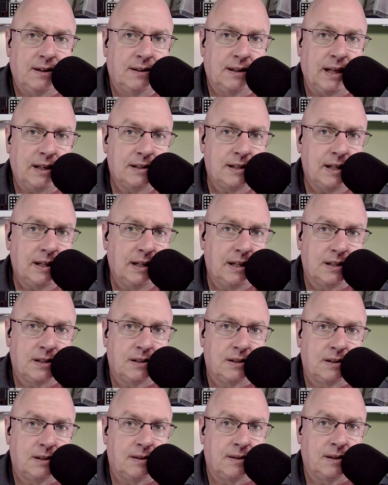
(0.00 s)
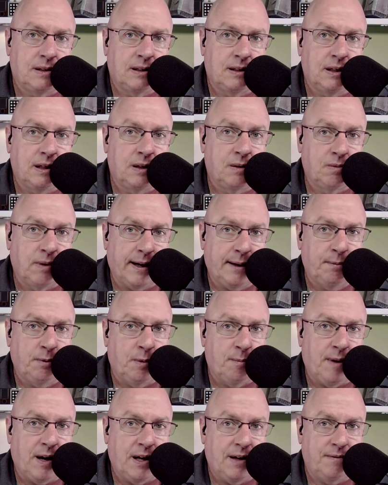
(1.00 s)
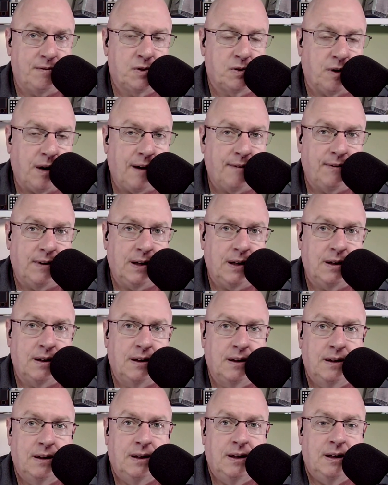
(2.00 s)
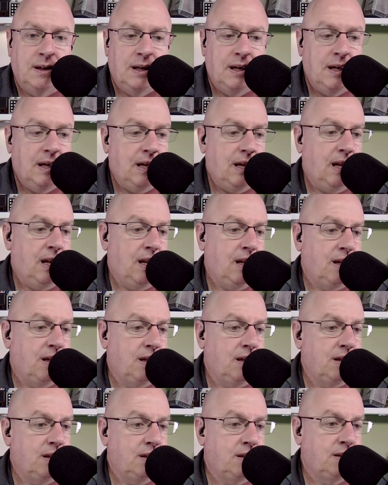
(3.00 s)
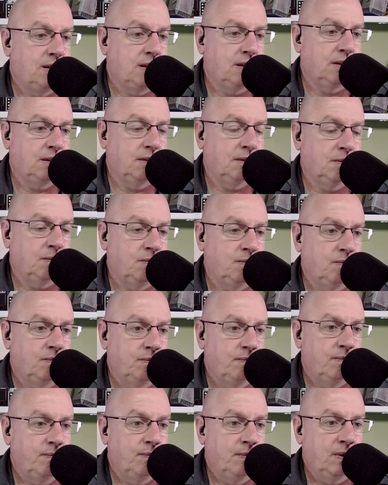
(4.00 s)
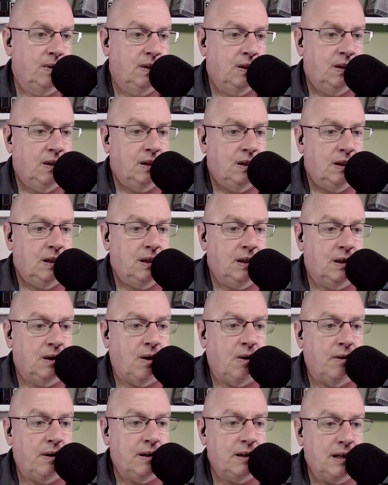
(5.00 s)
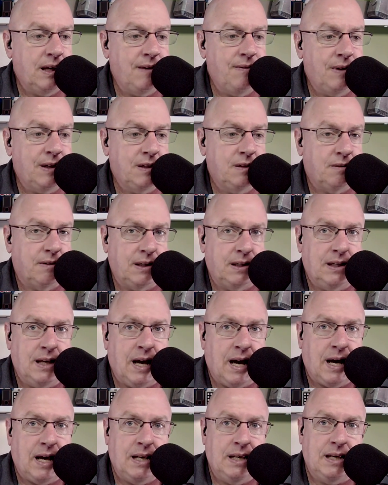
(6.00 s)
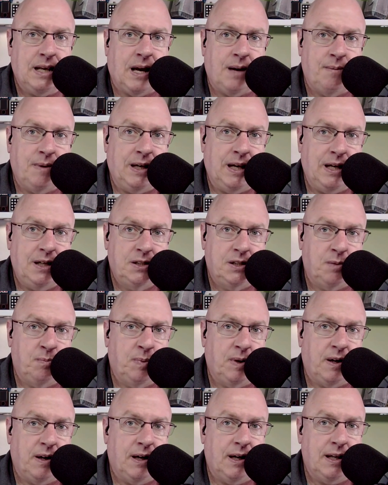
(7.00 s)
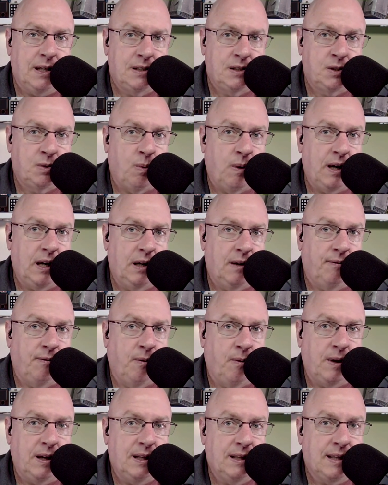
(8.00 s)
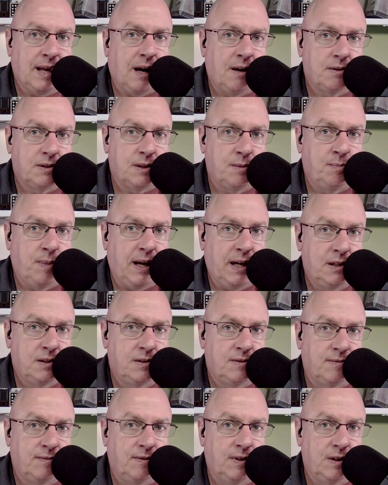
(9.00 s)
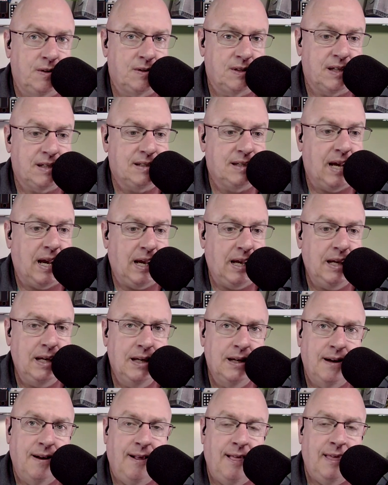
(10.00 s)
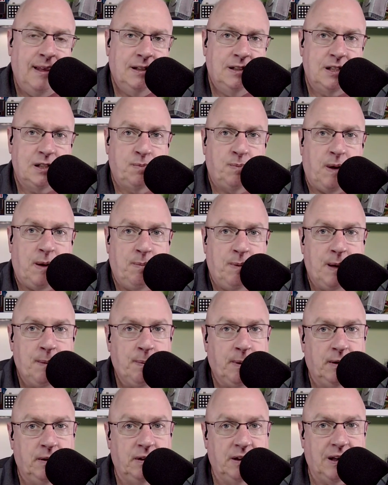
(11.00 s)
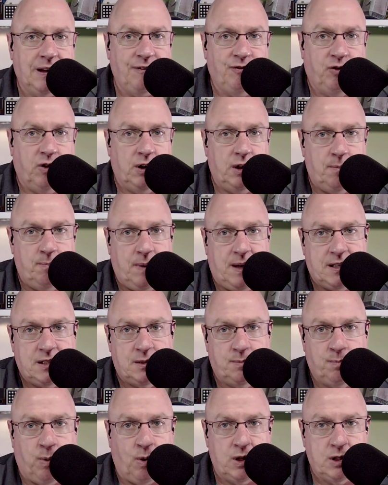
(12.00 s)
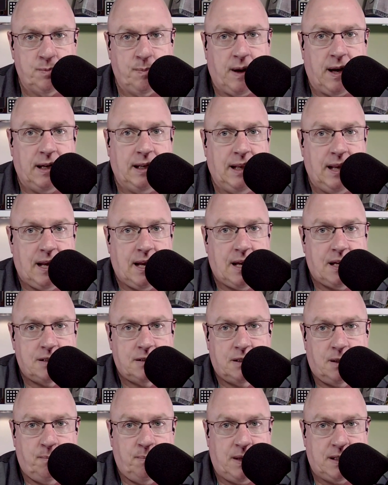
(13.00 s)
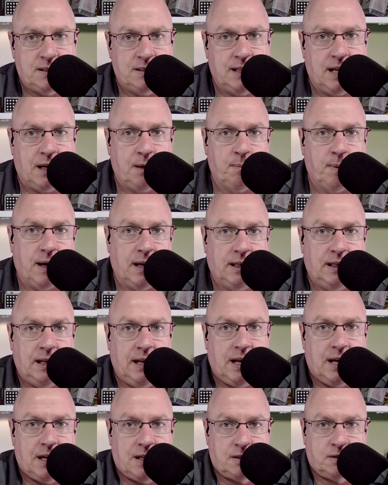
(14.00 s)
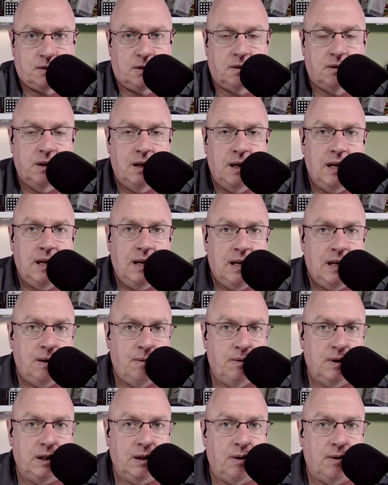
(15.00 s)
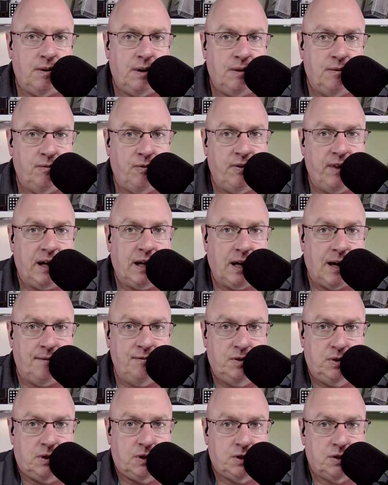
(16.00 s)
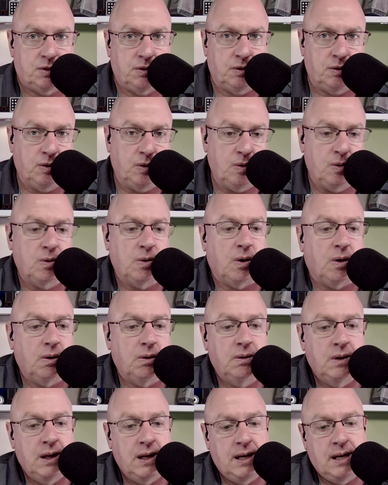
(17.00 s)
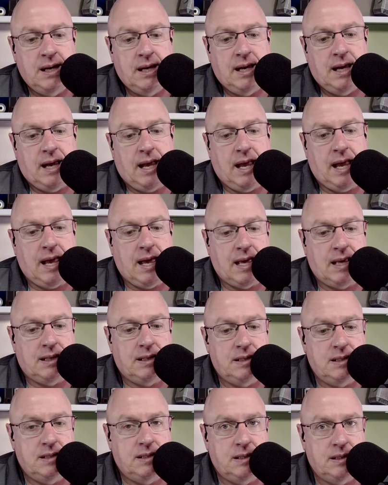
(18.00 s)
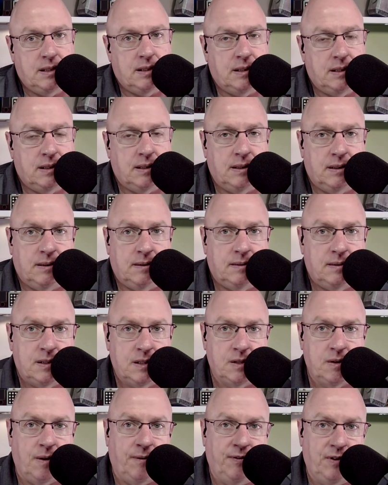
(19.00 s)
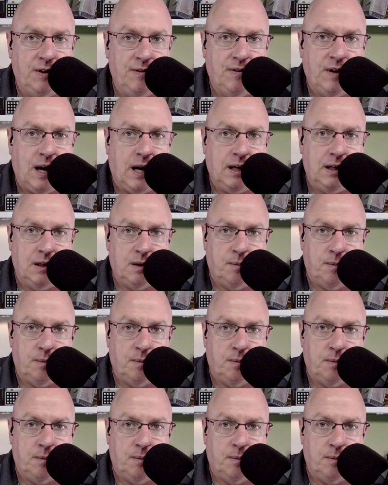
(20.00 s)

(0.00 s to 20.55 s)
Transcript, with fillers: that's like its incredible amount of traffic. And, um, you know, even during non nomination period, it's 20 to 40,000 page views a day just by people looking for the best sports podcast or best tech podcast or, you know, they come to us through Google. And uh, so if you've got your